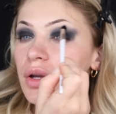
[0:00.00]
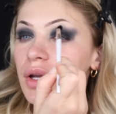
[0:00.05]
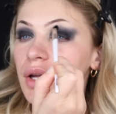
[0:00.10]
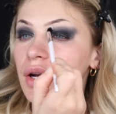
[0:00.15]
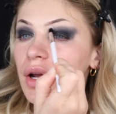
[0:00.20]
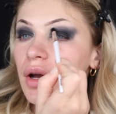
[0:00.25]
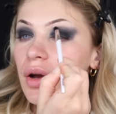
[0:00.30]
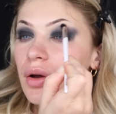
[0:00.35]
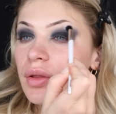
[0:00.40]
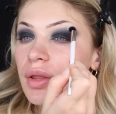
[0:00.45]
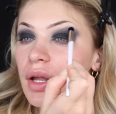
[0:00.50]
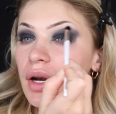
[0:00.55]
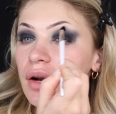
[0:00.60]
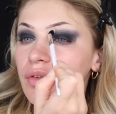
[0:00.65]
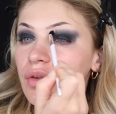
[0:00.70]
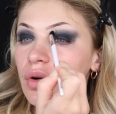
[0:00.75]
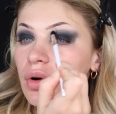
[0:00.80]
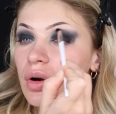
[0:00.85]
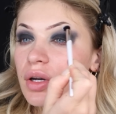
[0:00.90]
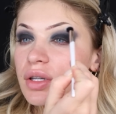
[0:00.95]
you know, then
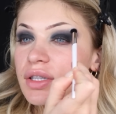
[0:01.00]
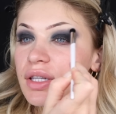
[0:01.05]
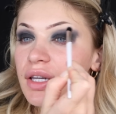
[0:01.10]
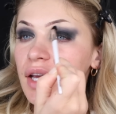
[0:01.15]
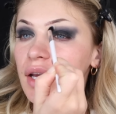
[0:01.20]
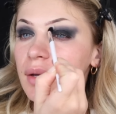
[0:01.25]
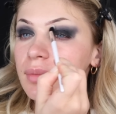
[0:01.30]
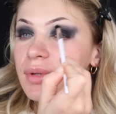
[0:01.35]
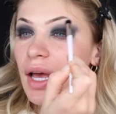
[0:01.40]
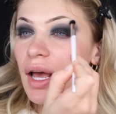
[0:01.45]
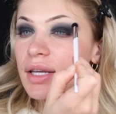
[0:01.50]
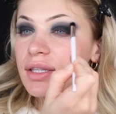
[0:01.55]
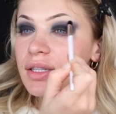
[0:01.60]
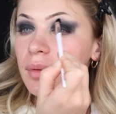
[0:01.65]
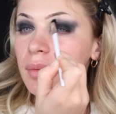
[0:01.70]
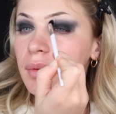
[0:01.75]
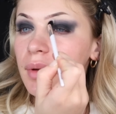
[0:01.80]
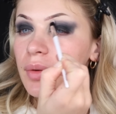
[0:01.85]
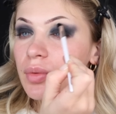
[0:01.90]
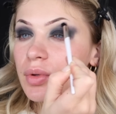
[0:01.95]
of course he keeps
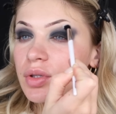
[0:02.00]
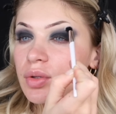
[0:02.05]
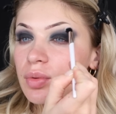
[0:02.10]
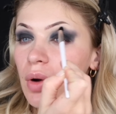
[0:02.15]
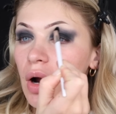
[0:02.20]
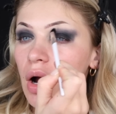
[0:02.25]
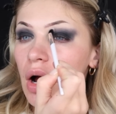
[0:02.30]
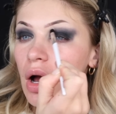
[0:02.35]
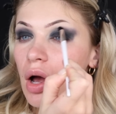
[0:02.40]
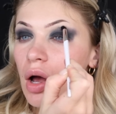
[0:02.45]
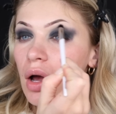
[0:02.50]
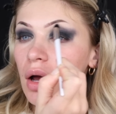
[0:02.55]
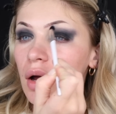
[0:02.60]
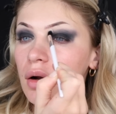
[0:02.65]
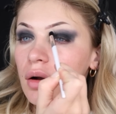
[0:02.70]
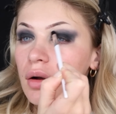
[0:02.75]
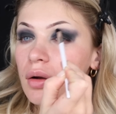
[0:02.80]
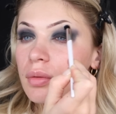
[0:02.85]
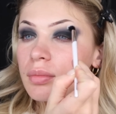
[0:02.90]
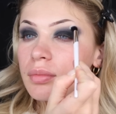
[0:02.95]
asking me what's
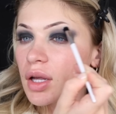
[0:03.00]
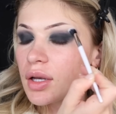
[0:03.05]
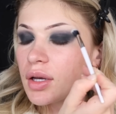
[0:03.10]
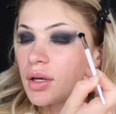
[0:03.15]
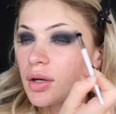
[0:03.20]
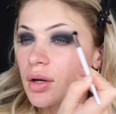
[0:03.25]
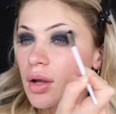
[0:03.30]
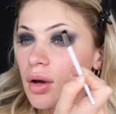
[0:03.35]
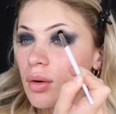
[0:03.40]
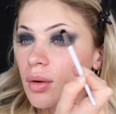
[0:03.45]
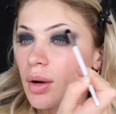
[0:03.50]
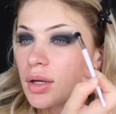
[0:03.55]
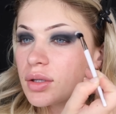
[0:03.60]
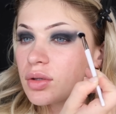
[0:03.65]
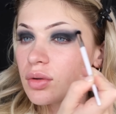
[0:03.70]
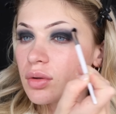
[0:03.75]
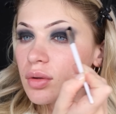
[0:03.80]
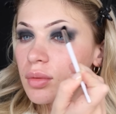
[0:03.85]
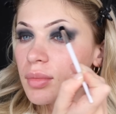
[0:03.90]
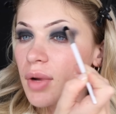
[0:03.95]
wrong. And you know, I
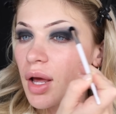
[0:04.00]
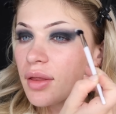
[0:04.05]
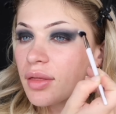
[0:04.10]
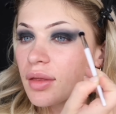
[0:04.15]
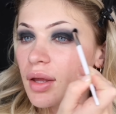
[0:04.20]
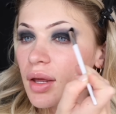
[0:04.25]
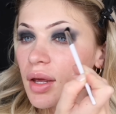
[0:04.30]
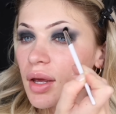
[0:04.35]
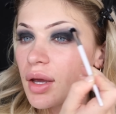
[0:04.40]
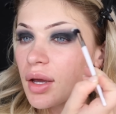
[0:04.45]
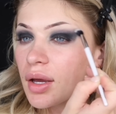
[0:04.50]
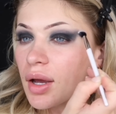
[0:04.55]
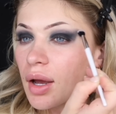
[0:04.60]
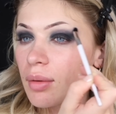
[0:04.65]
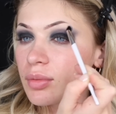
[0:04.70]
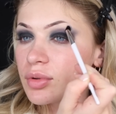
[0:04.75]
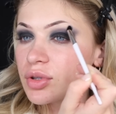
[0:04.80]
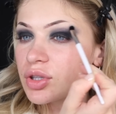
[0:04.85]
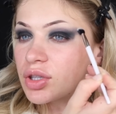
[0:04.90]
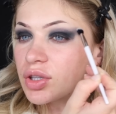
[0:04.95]
told him nothing,
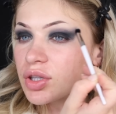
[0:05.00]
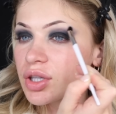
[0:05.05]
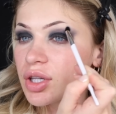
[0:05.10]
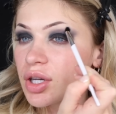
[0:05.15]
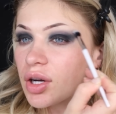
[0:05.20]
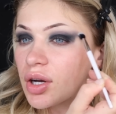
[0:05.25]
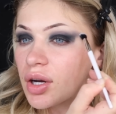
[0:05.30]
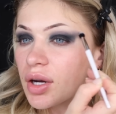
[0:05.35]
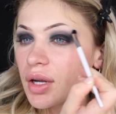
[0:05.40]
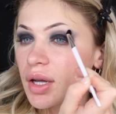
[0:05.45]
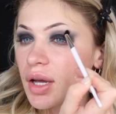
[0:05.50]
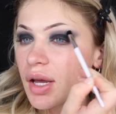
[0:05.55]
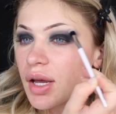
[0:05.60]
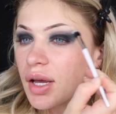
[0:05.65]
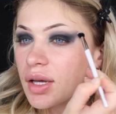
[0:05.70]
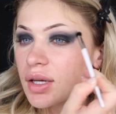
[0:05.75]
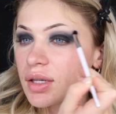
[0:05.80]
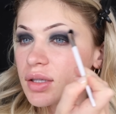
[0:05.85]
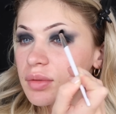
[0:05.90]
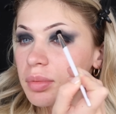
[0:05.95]
I was just
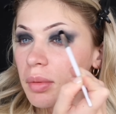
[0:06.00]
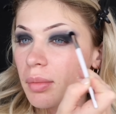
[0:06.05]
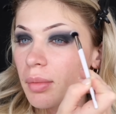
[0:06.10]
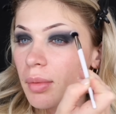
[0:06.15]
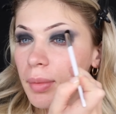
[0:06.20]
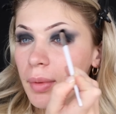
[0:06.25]
curious, blah blah